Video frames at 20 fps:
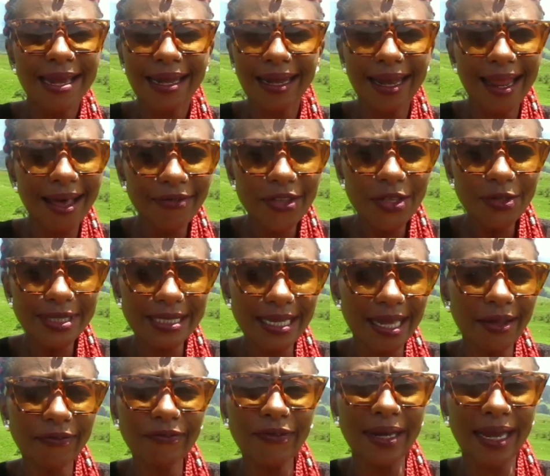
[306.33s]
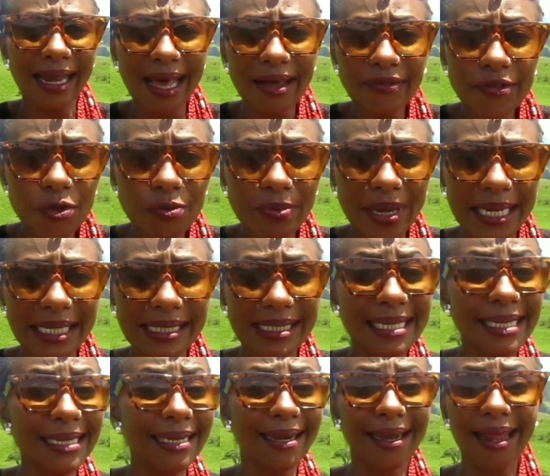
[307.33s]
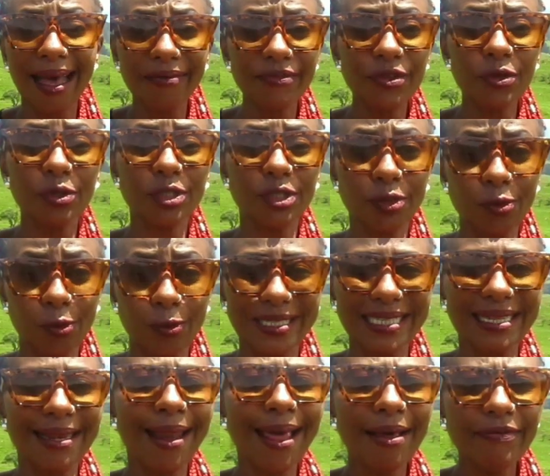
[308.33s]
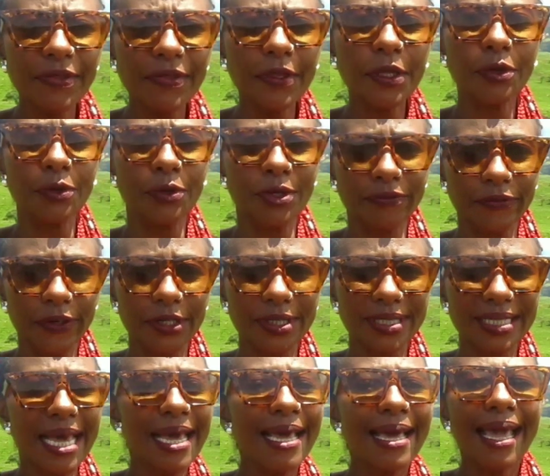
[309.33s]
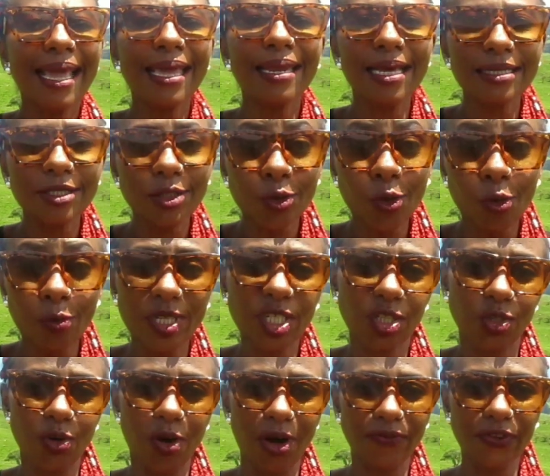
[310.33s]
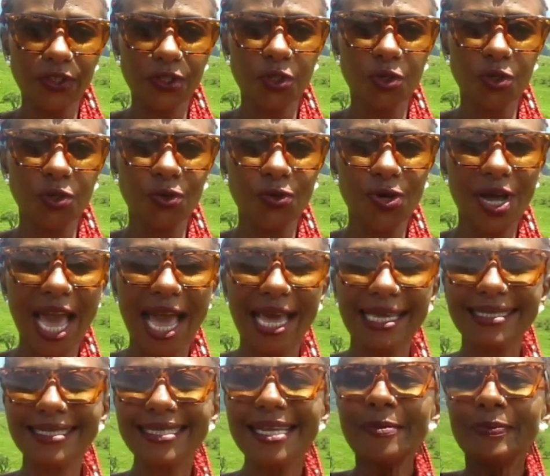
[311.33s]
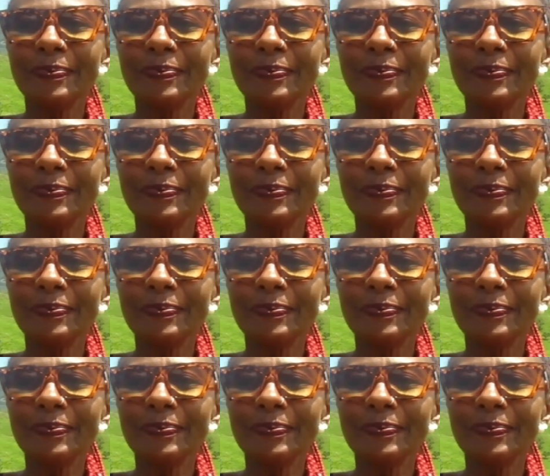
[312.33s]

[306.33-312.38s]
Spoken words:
Love yourself, love humanity, love your source, love the universe. It has so much to offer to you guys.